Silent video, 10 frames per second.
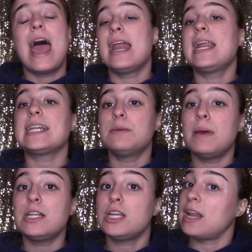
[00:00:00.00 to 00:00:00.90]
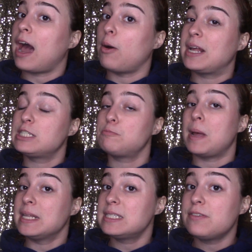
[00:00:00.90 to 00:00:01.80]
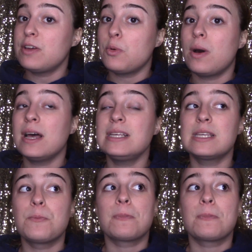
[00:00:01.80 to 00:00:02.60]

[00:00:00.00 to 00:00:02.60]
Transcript: and not to mention how expensive it was.